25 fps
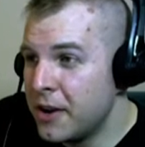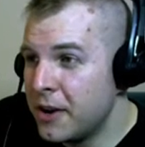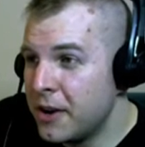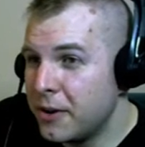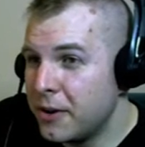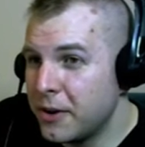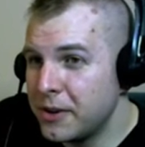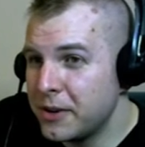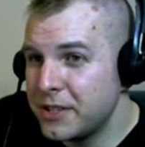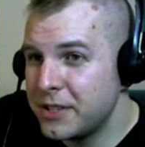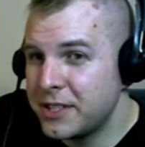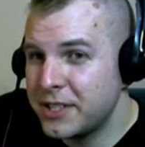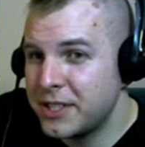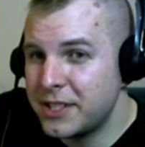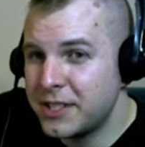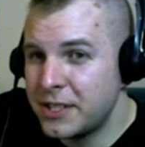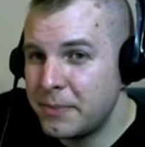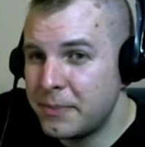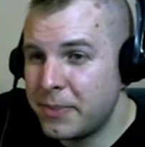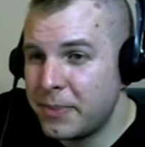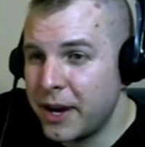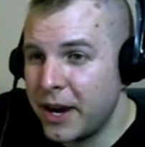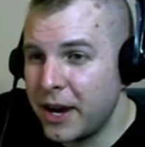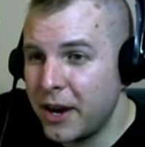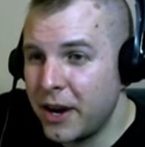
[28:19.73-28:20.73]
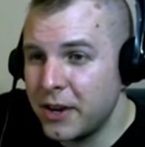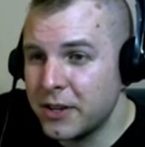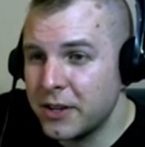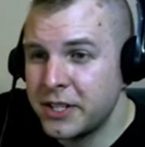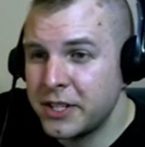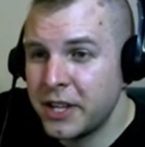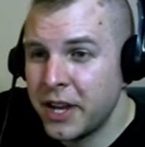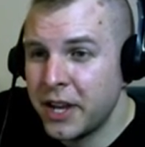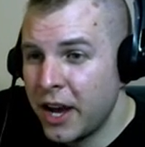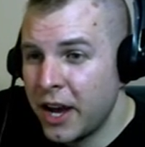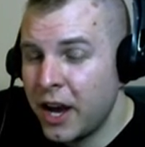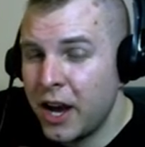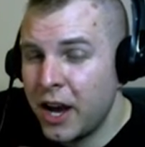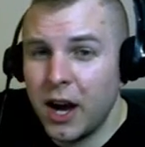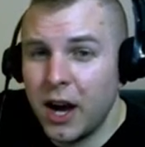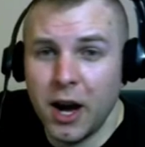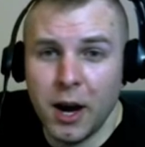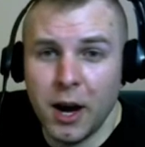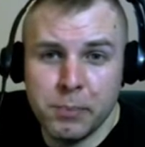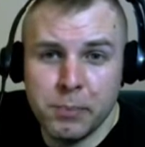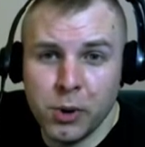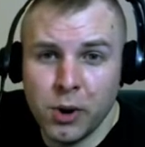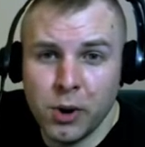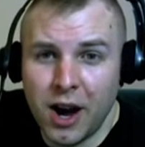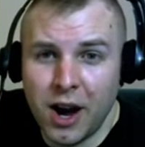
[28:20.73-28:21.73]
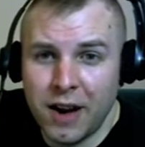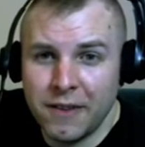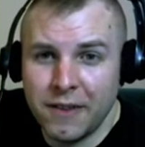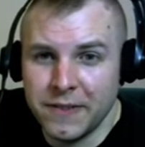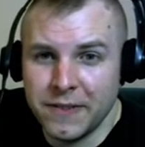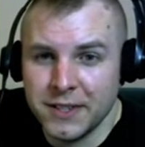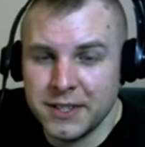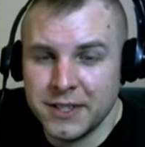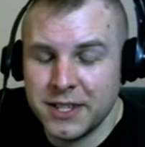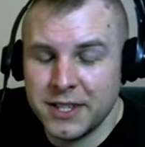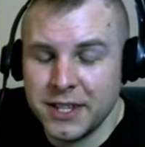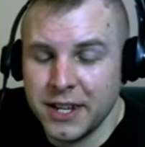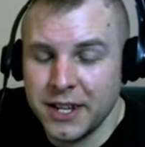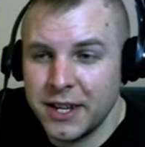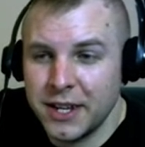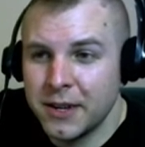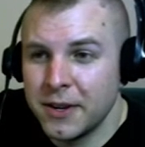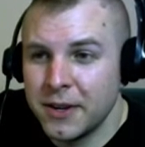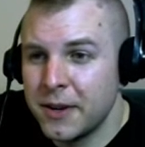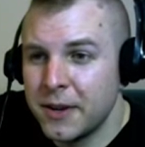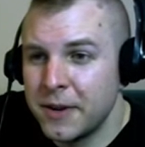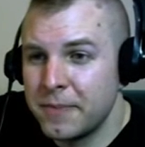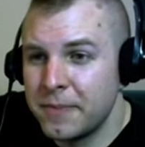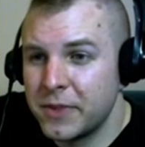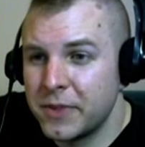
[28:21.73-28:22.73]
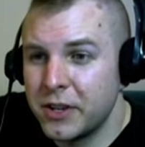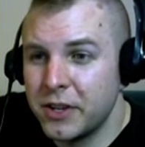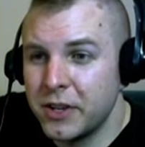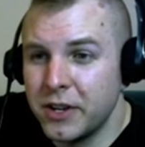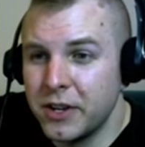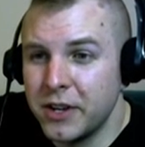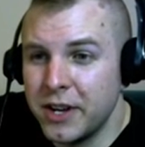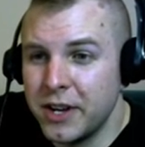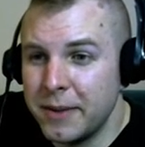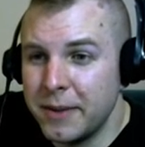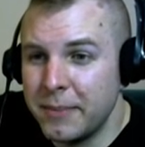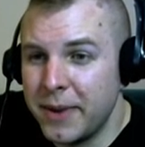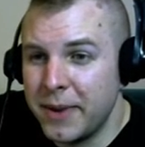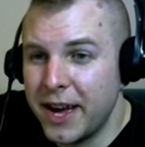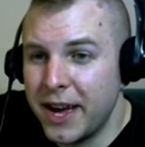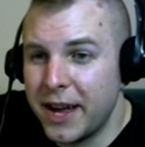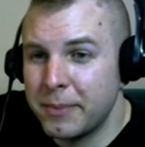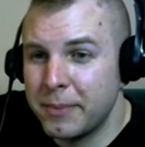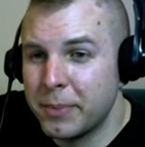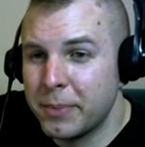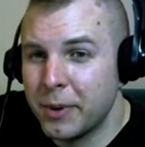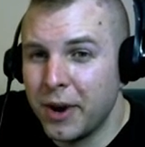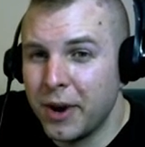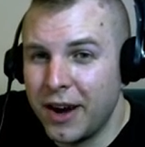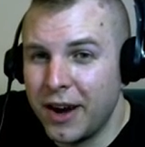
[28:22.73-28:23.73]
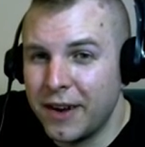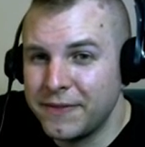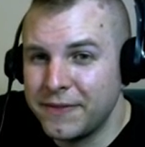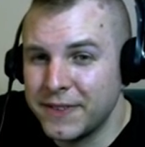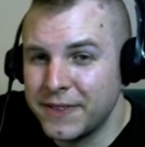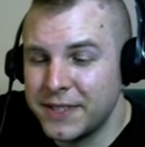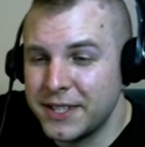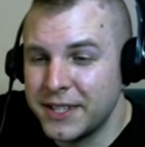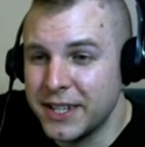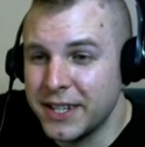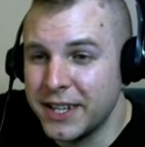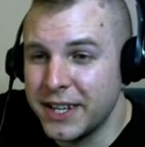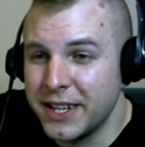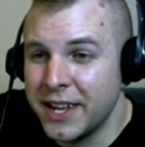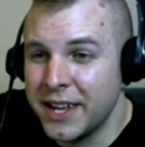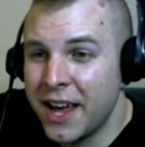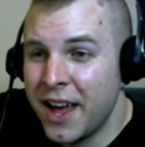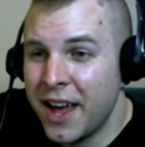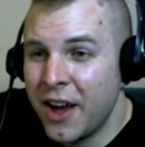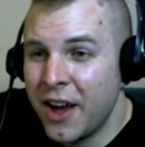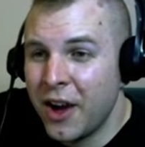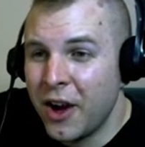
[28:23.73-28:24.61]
Or is this about uh, prophecy, good and bad prophecy?